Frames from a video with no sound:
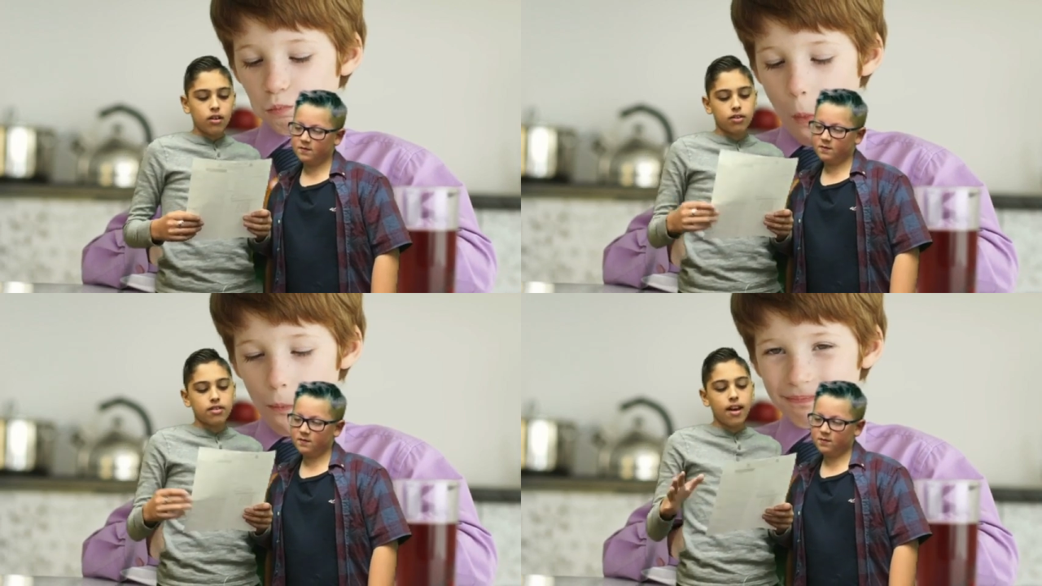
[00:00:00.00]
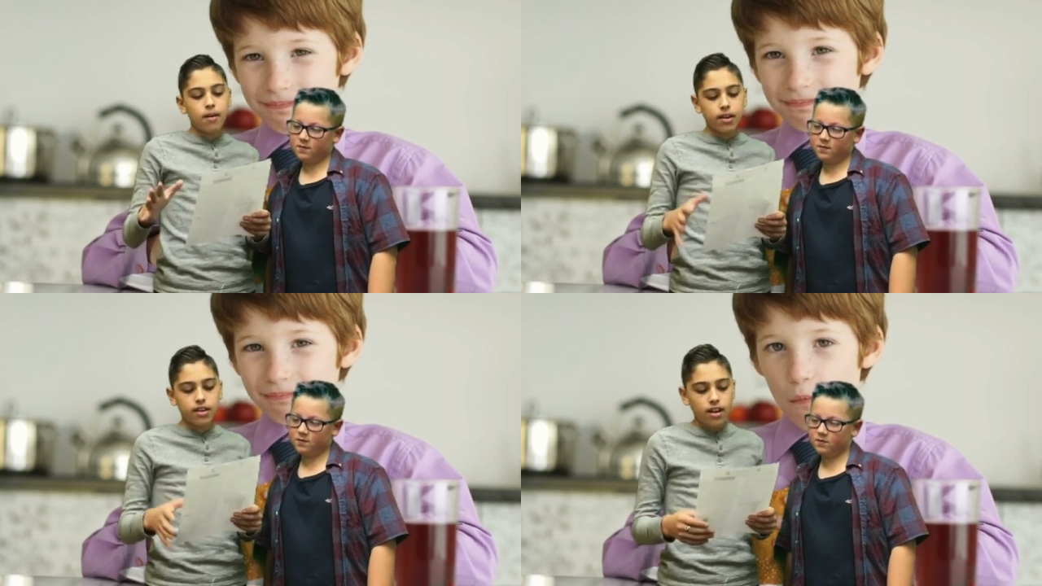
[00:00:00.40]
Speaker 1: or
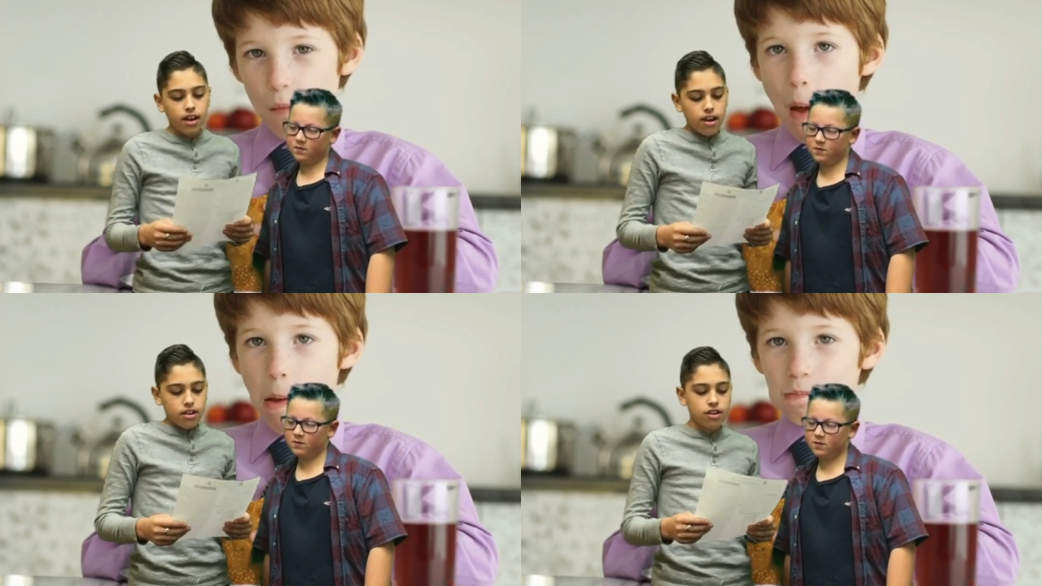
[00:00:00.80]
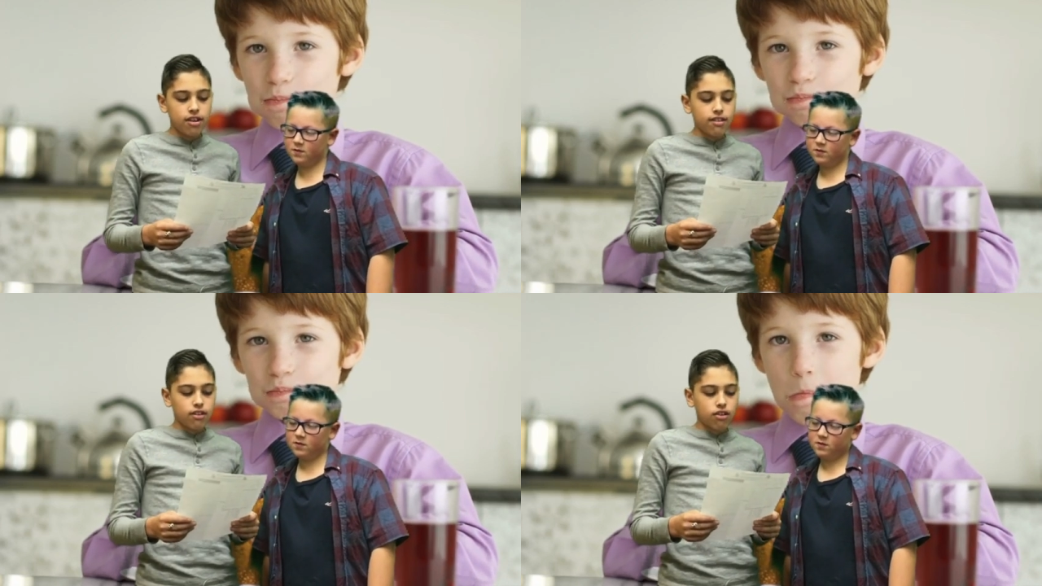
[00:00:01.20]
sandwich,
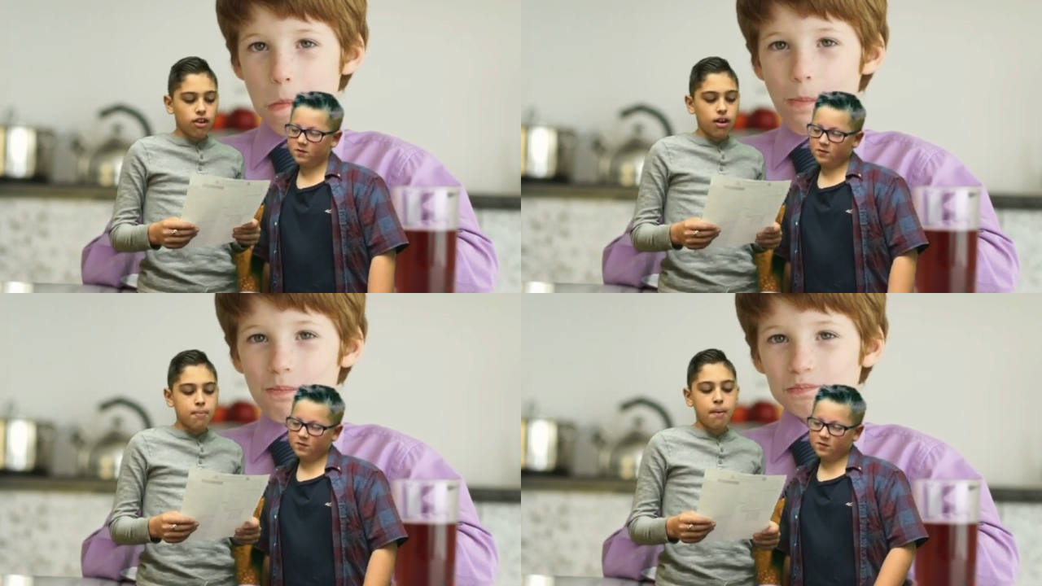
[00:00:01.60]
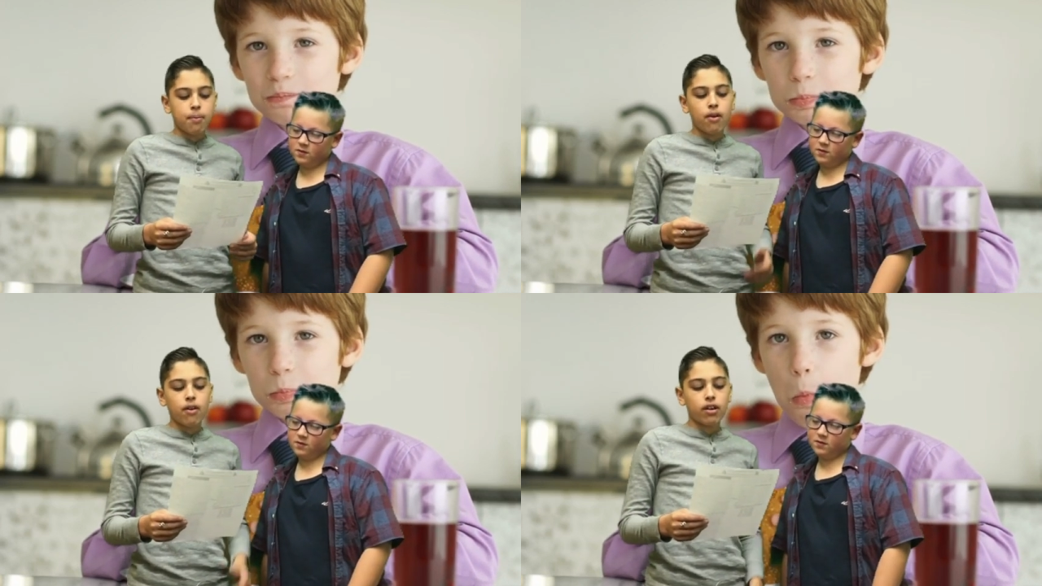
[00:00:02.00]
cheese and turkey
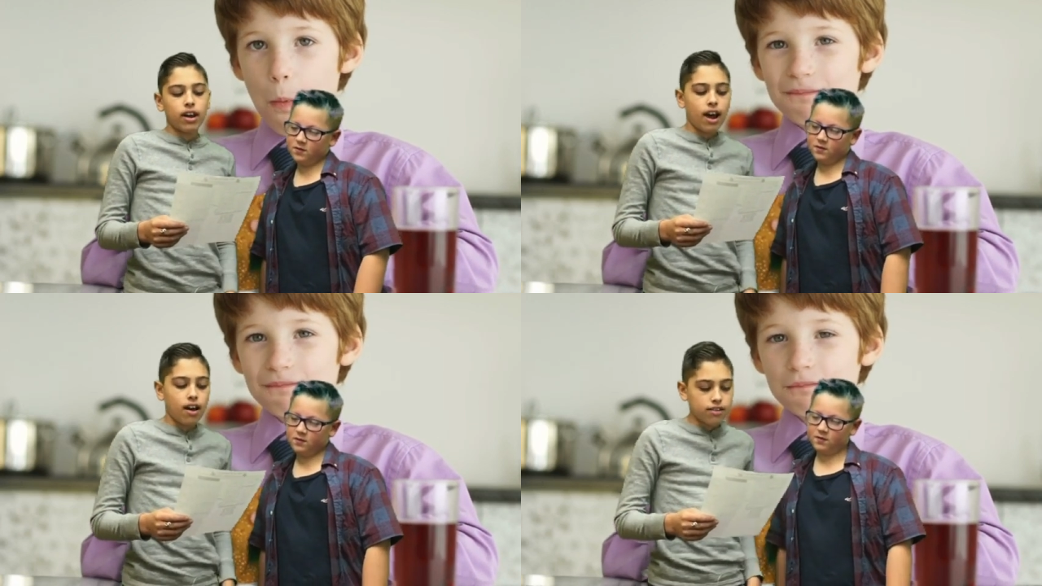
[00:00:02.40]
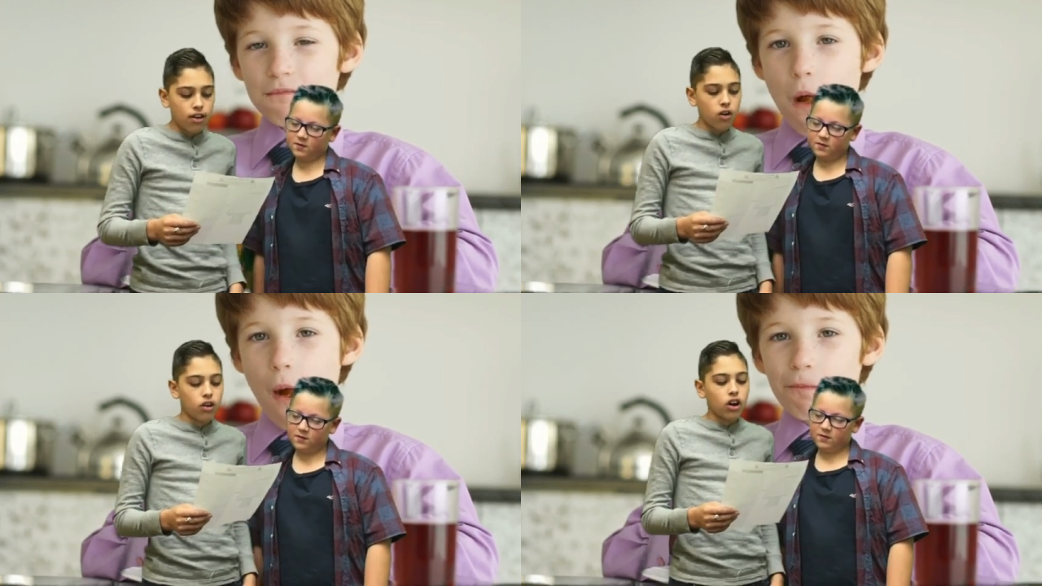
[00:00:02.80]
pepperoni
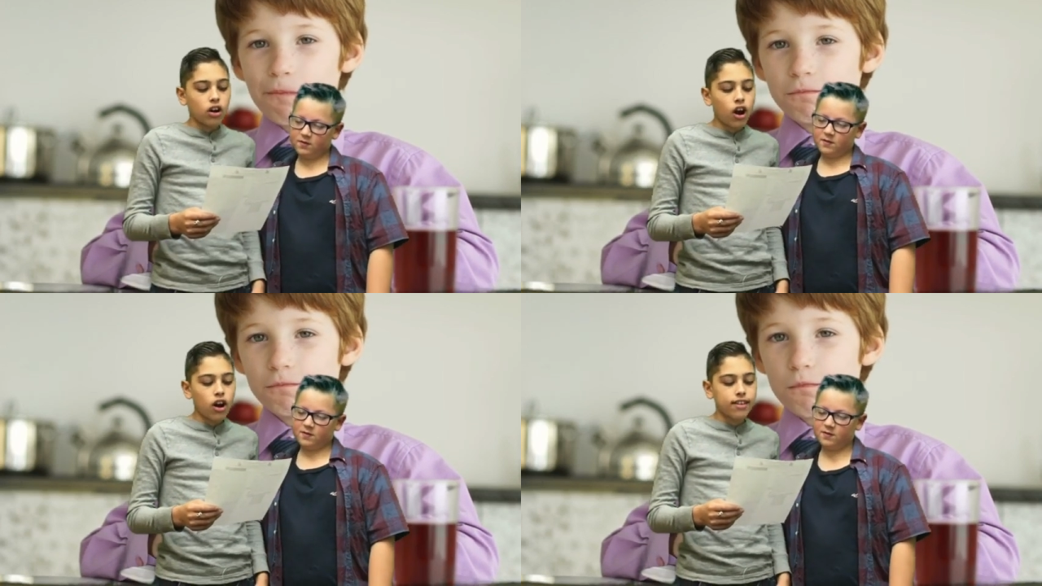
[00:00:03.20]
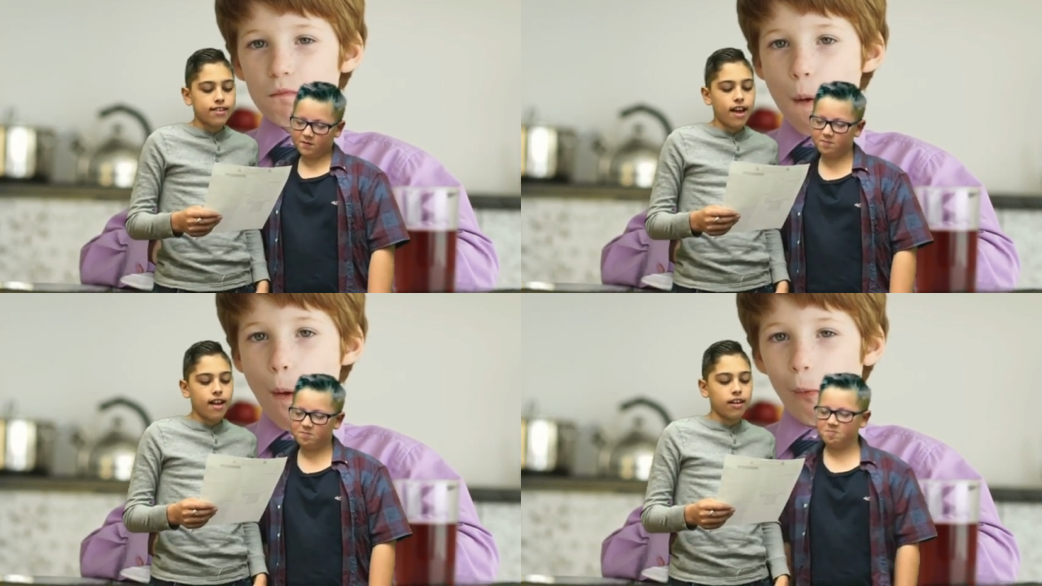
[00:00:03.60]
calzone, garden
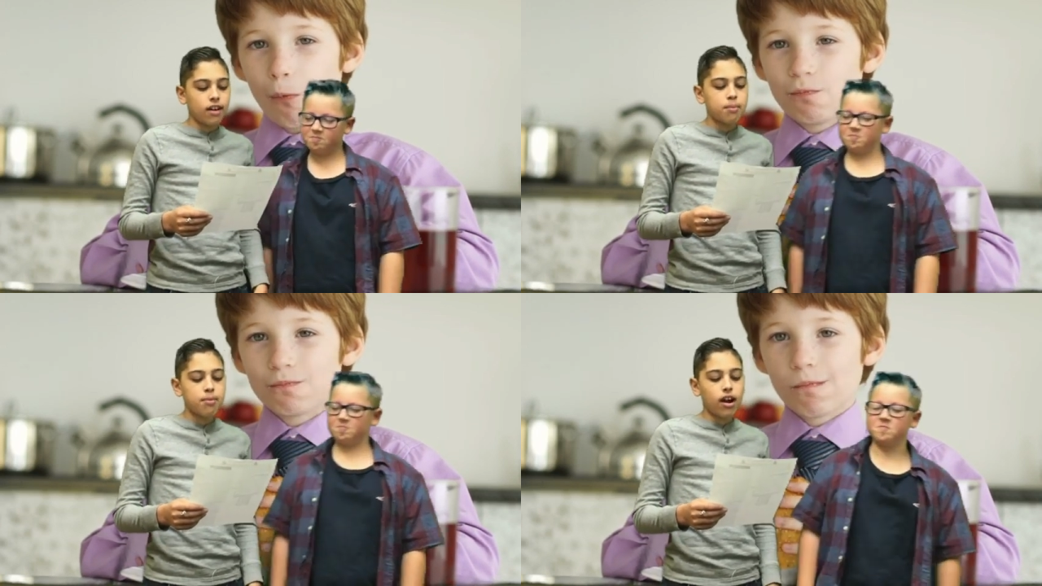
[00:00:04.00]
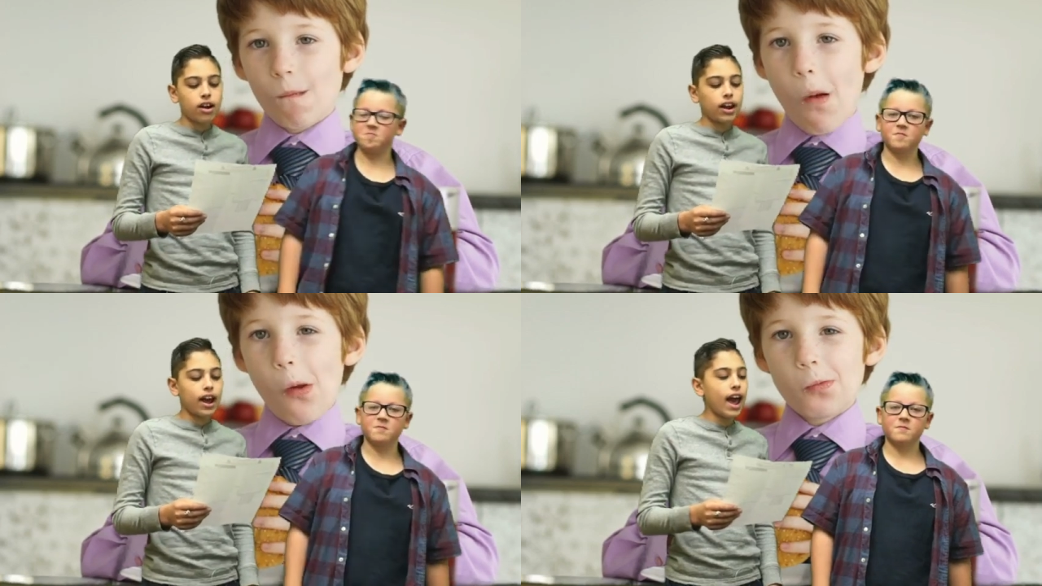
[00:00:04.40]
salad,
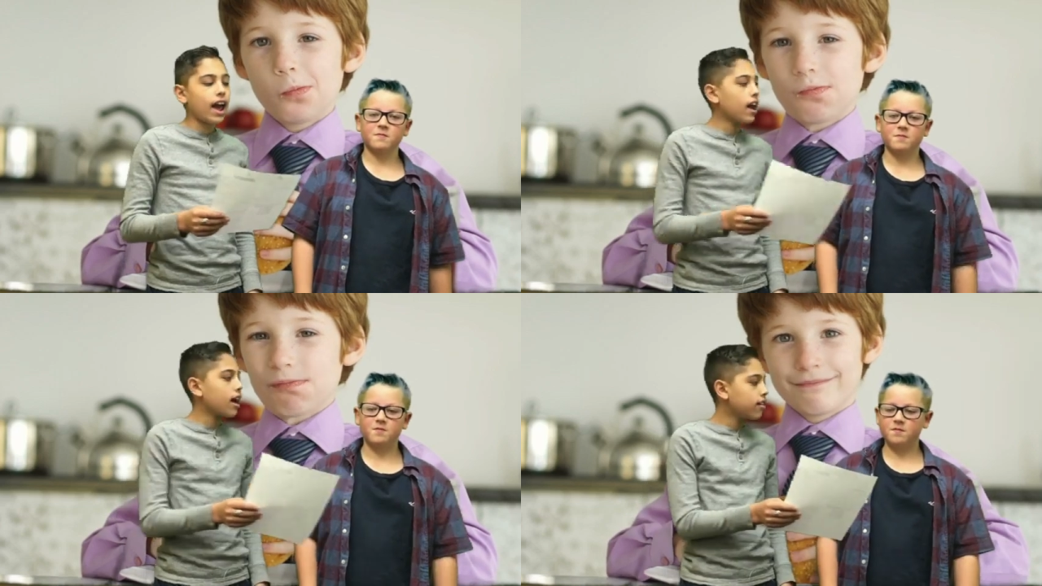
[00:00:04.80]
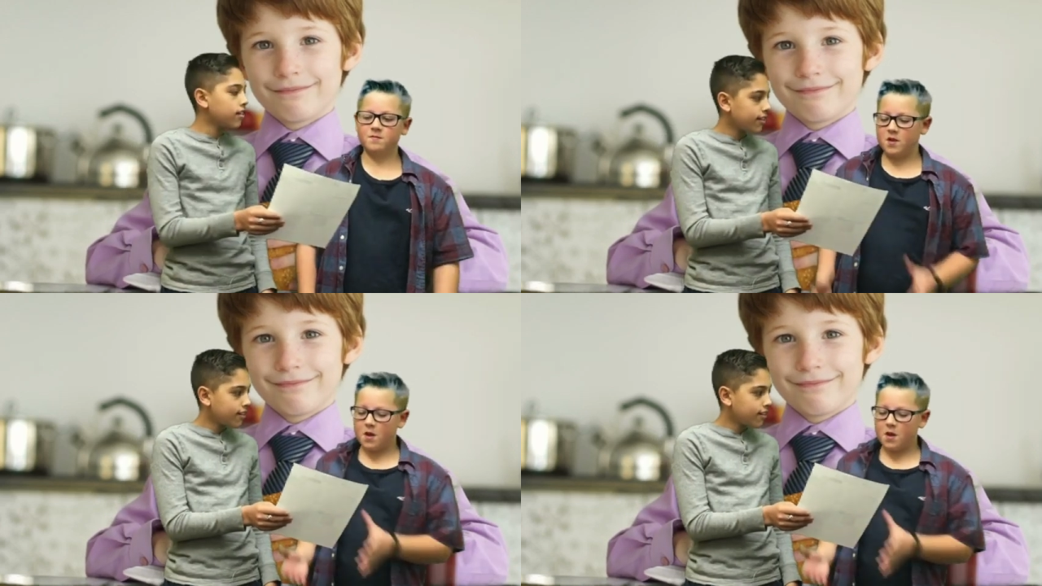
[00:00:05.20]
broccoli, and